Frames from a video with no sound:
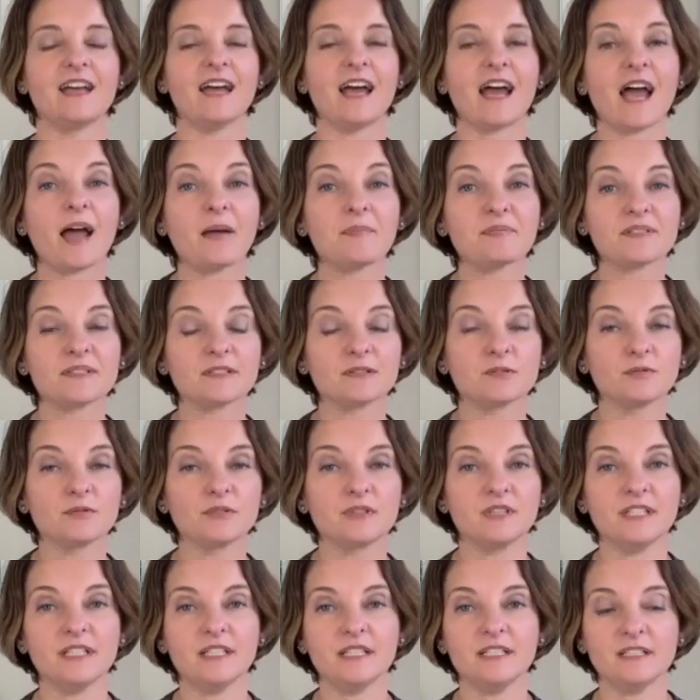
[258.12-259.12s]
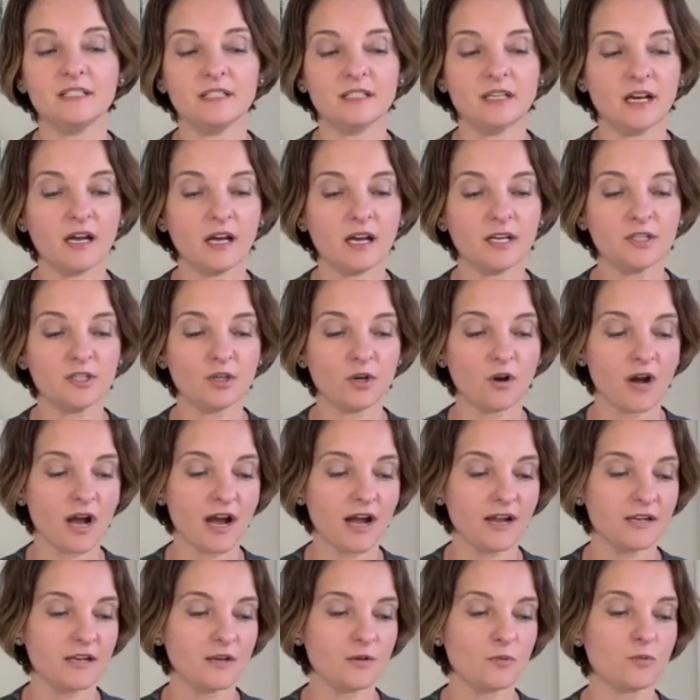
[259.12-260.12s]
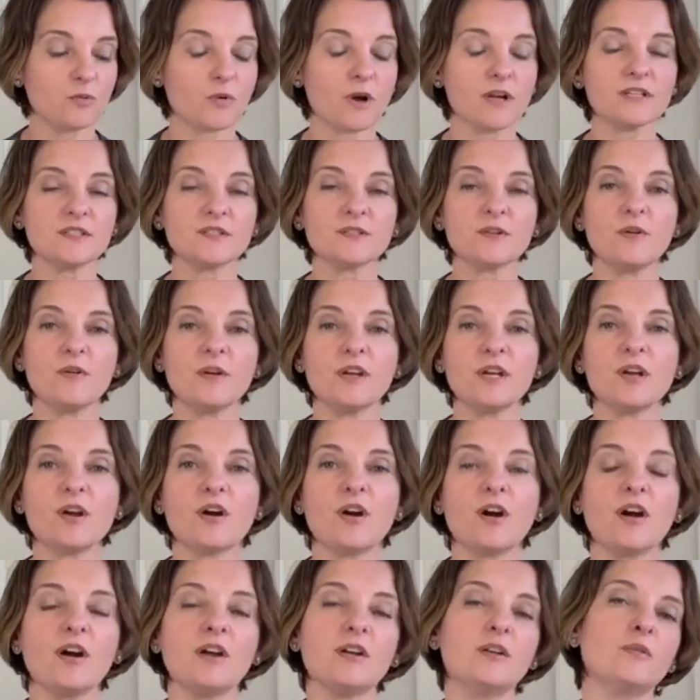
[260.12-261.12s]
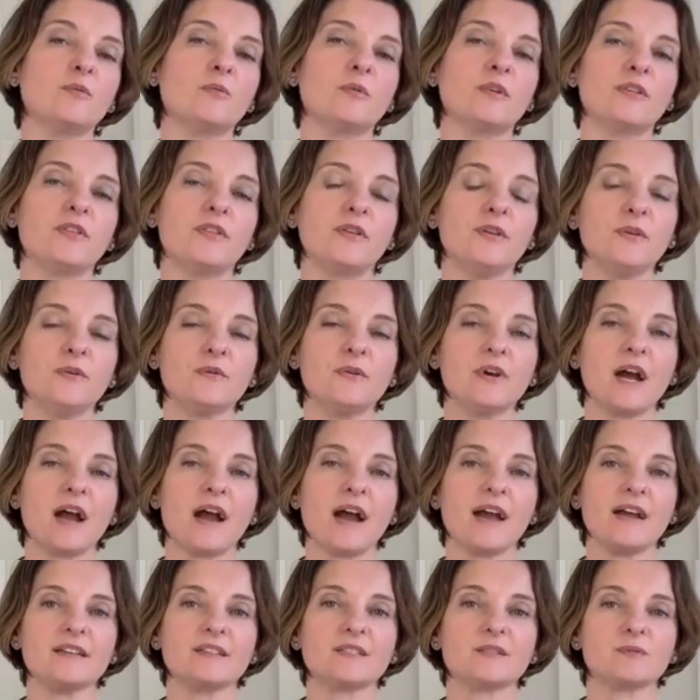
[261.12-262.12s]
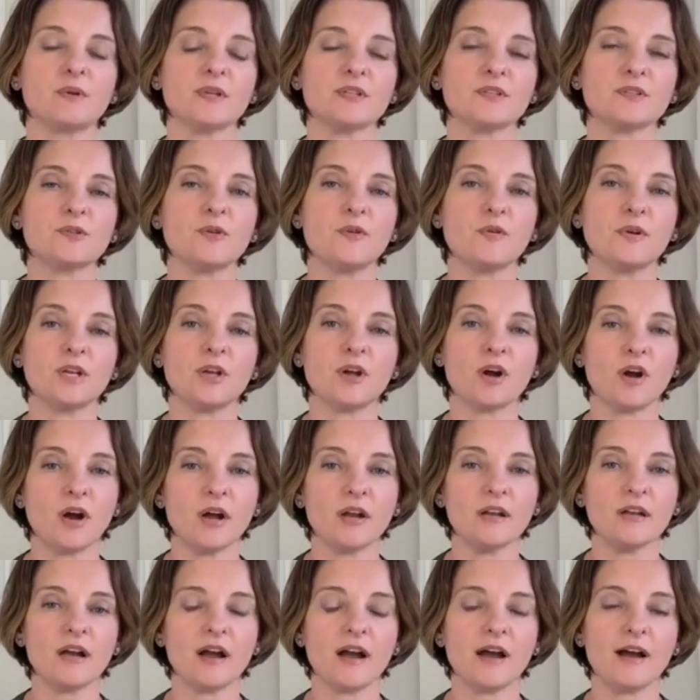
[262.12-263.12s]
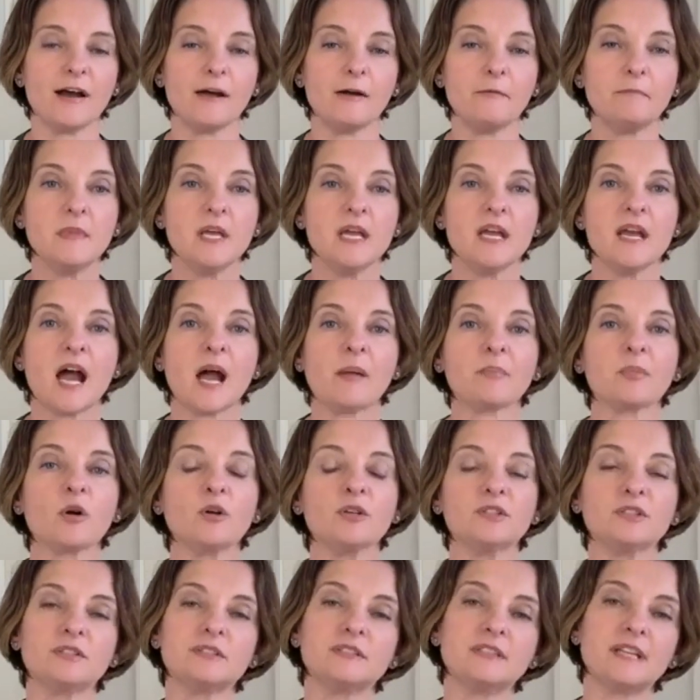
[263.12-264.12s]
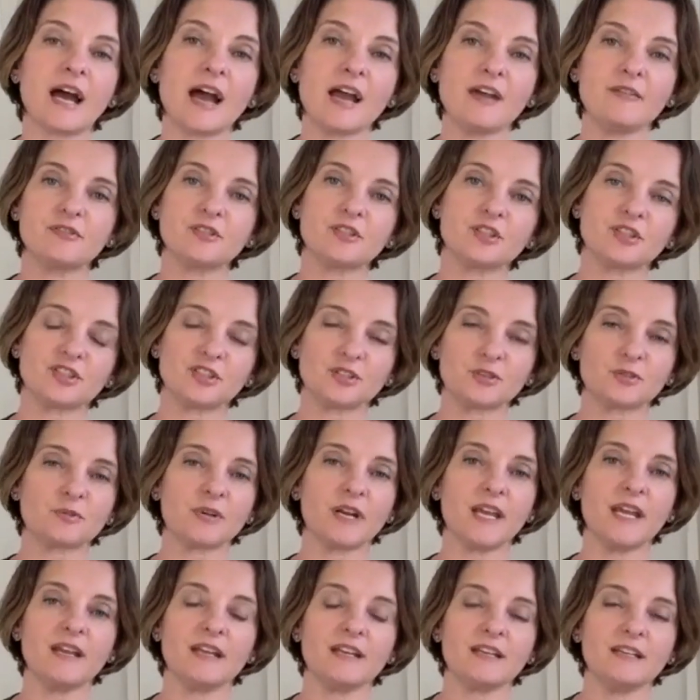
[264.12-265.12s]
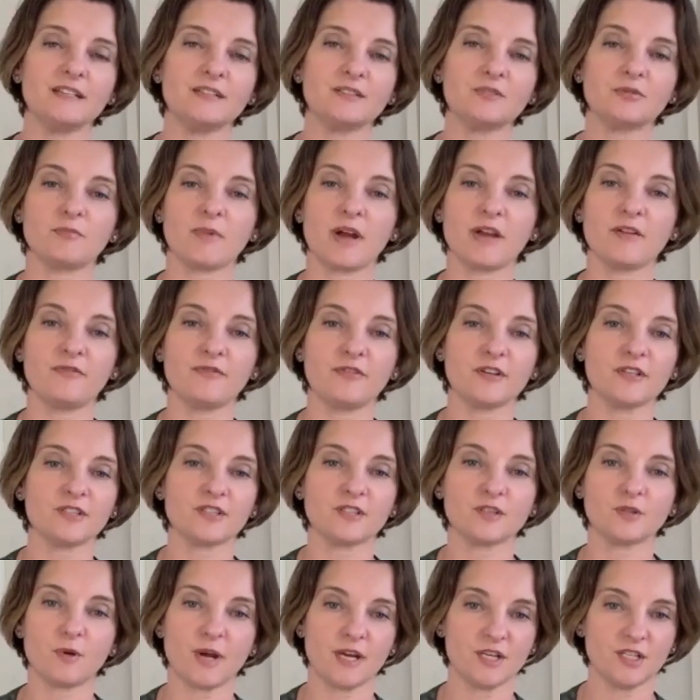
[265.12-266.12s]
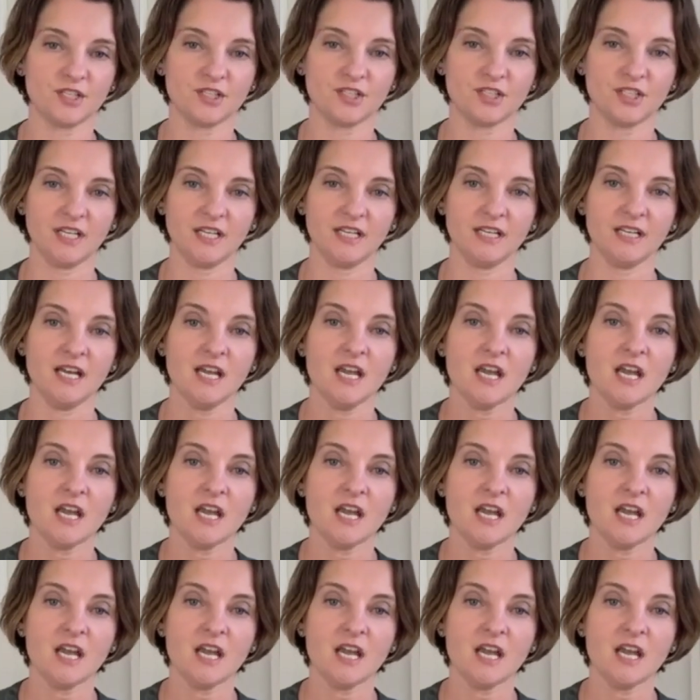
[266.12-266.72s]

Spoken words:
Absolutely. Johan, what's going on with you guys? What's going on? I'm going to dive straight into my first question.